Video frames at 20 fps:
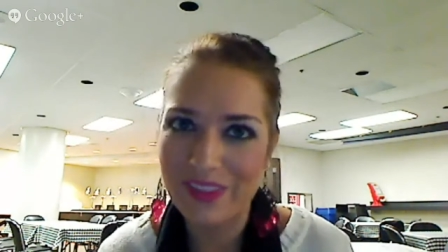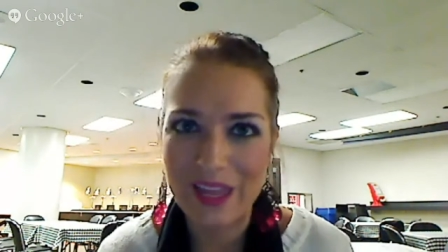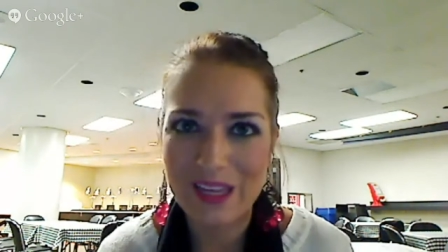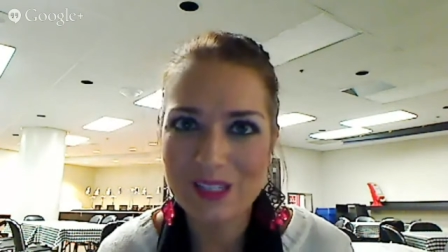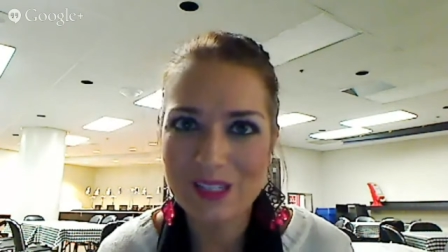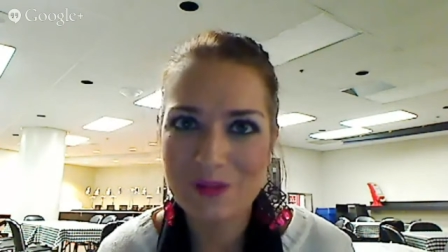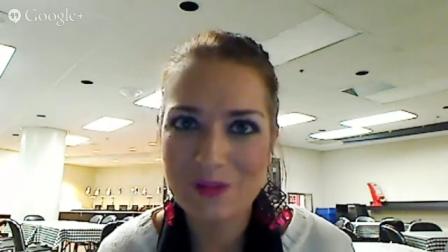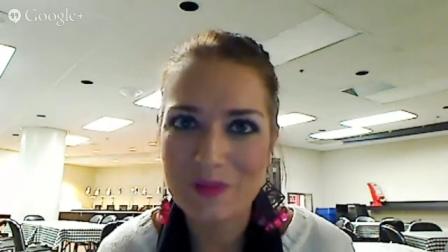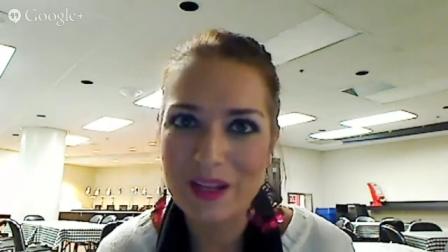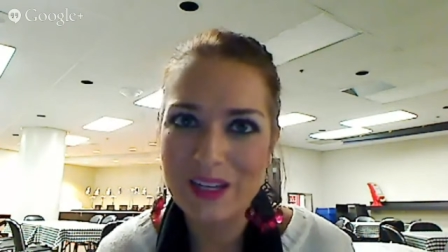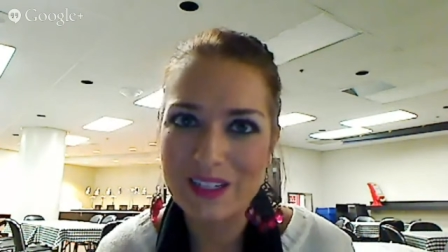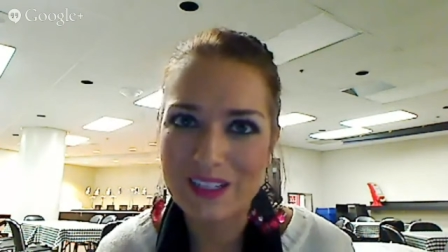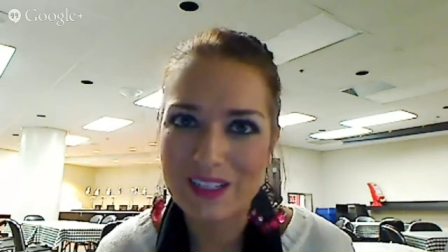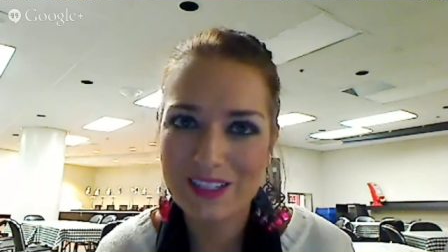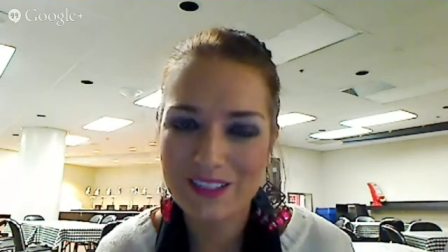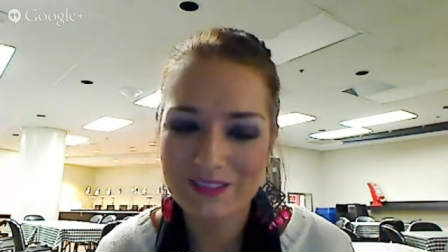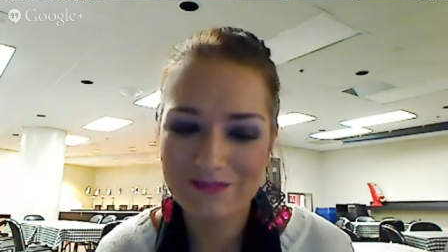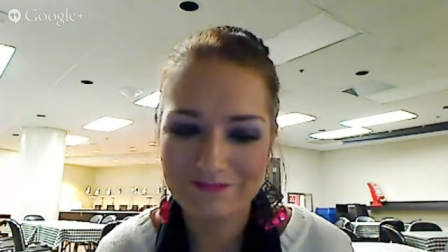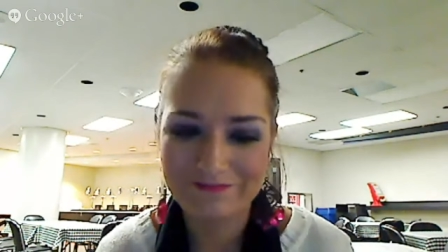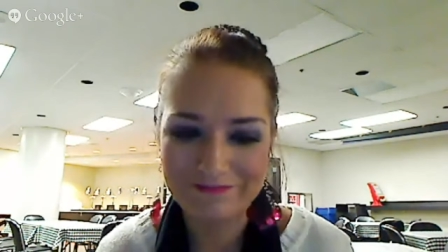Thanks so
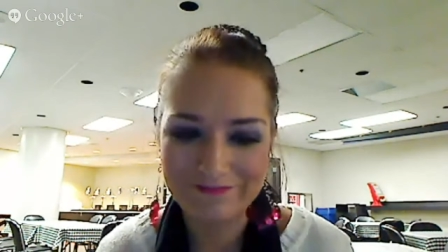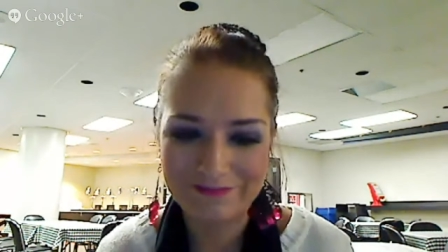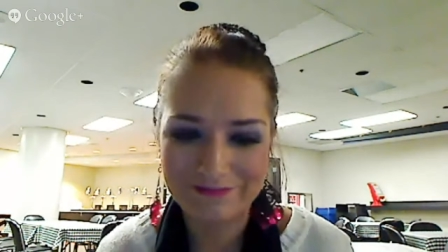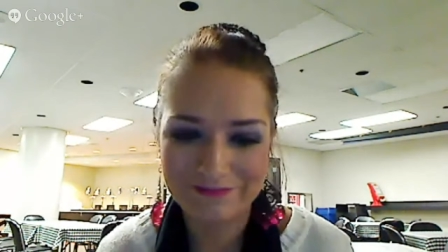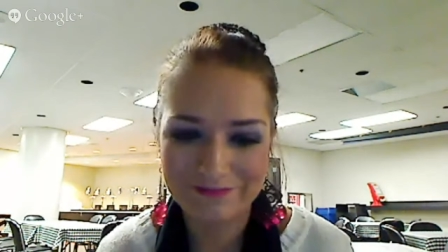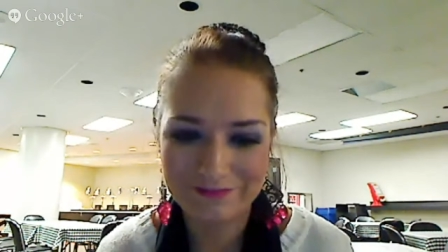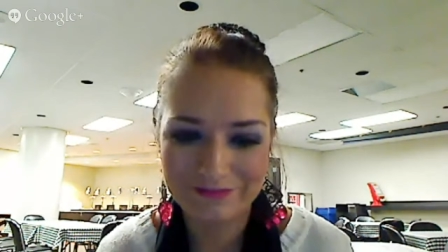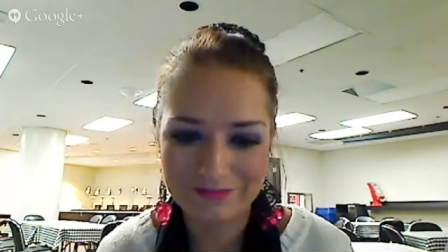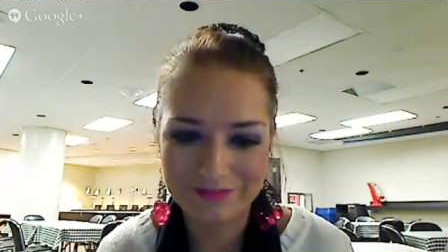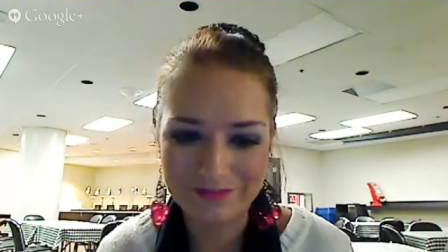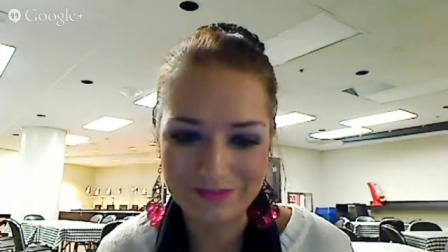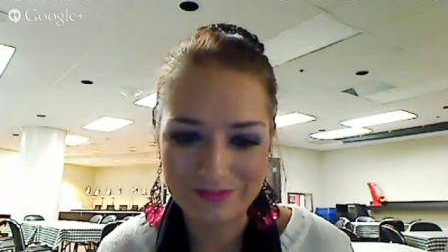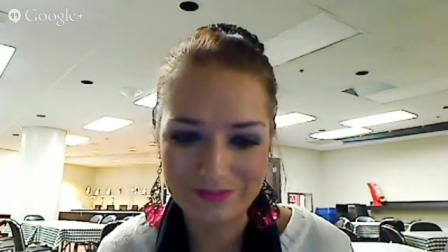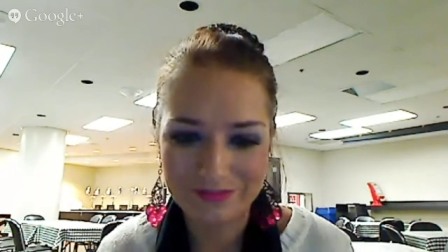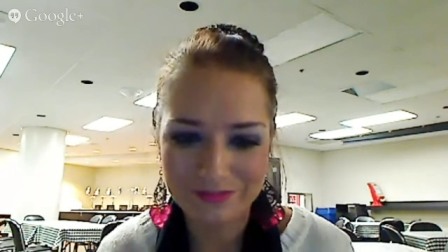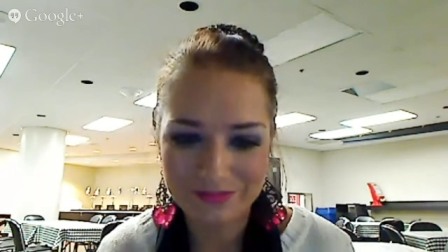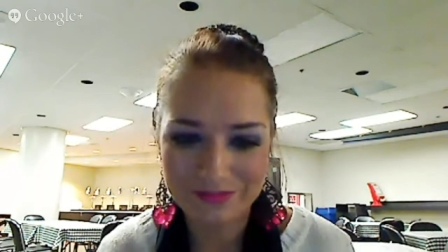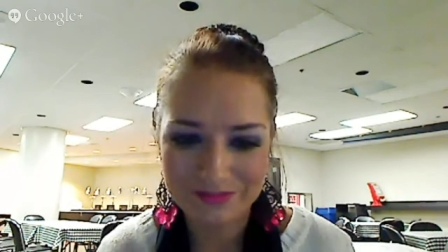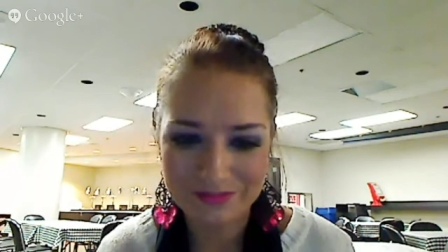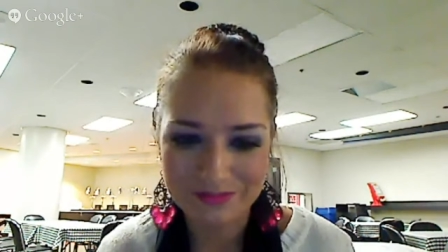much.
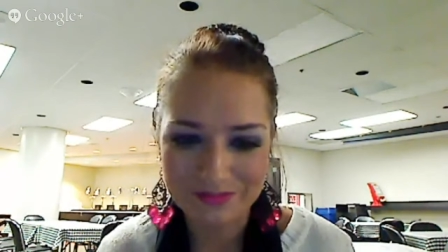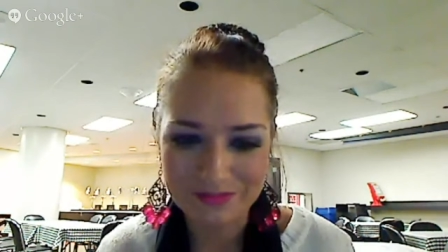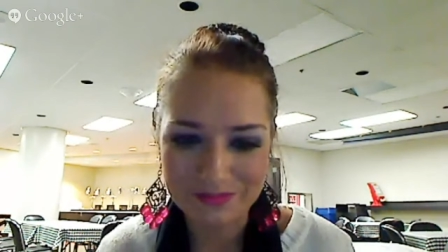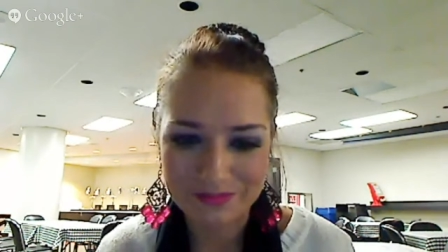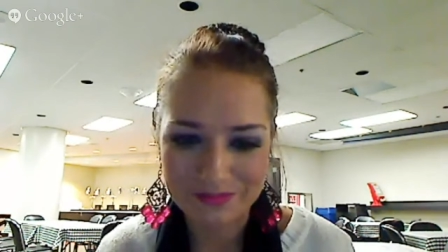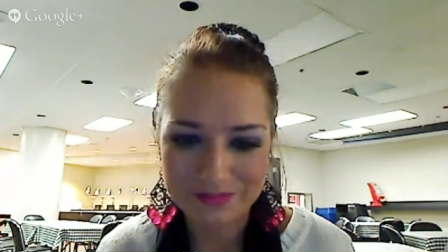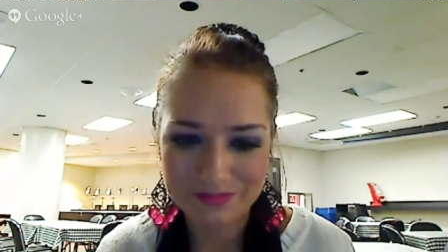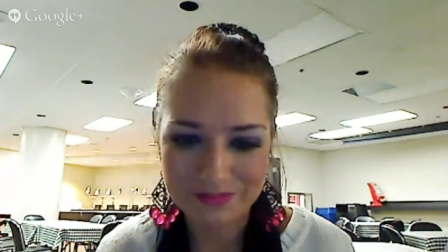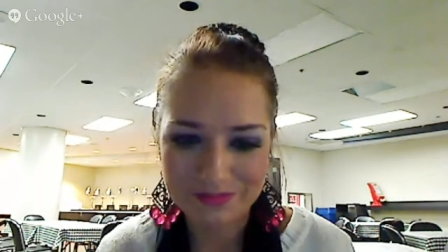Thank you.